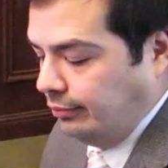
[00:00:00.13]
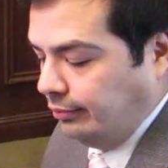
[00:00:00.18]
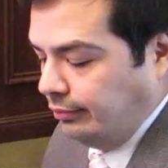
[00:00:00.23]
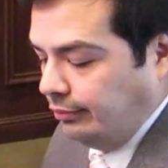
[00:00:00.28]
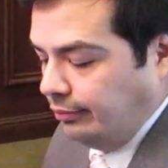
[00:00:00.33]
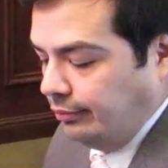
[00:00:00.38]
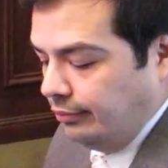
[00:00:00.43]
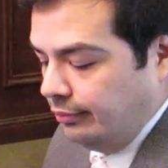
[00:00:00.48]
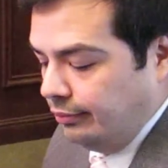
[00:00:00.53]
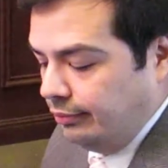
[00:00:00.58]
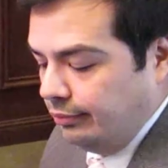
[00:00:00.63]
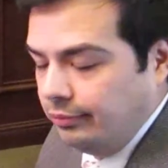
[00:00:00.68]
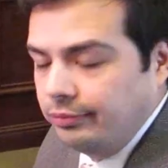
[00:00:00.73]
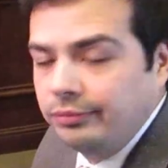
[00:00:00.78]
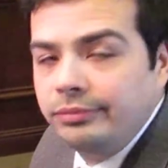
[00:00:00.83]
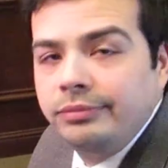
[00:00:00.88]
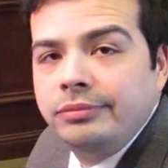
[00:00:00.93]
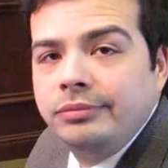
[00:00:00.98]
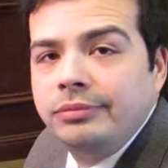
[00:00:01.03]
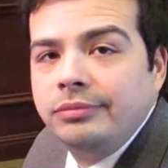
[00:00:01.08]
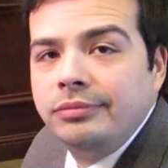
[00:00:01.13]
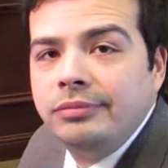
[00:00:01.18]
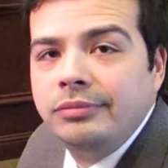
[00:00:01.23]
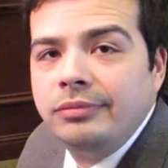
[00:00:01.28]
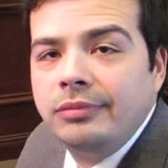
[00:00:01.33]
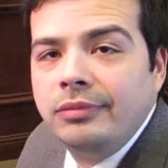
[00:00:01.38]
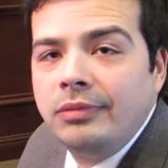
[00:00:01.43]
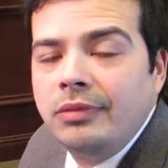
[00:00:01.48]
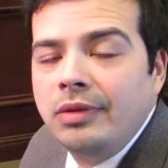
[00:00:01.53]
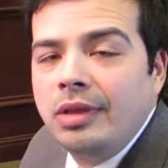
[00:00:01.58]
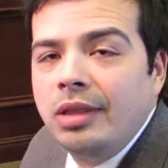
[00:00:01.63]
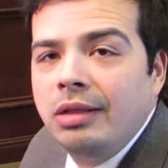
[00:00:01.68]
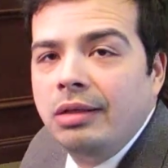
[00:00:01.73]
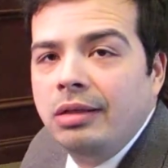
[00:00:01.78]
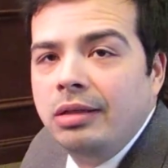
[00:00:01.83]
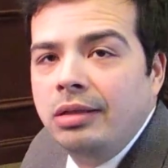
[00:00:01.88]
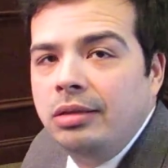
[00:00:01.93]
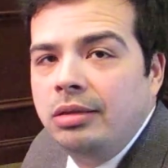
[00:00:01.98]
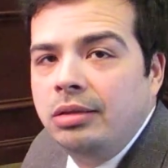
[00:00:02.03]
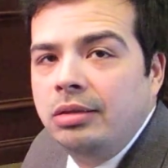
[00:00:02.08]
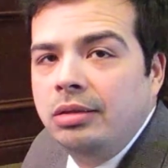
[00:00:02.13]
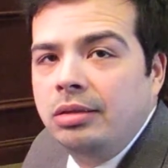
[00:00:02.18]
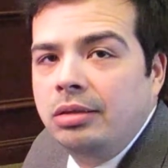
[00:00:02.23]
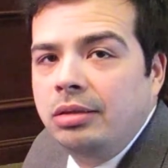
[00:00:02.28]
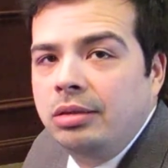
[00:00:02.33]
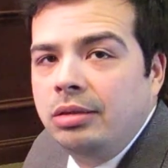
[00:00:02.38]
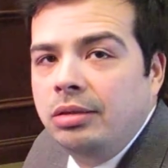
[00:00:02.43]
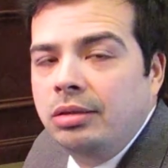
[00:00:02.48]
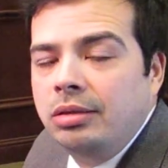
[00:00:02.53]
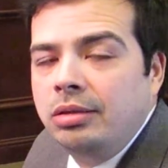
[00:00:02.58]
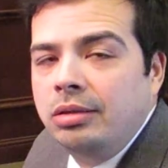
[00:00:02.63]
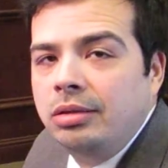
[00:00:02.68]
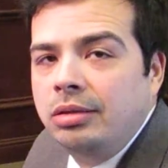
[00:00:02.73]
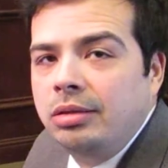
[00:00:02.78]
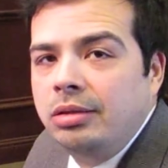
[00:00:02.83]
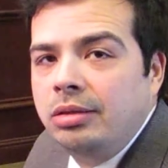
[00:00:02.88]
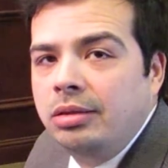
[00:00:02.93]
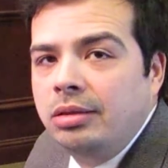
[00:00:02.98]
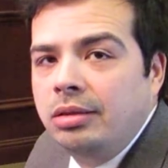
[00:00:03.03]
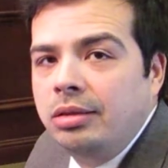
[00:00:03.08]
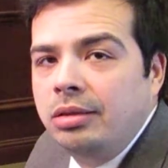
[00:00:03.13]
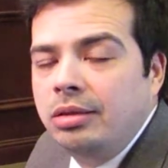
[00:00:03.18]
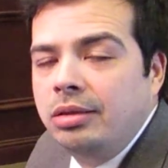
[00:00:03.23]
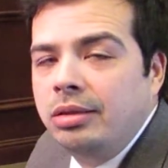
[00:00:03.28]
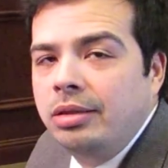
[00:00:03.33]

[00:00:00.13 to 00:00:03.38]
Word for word: 3, 2, 1, go.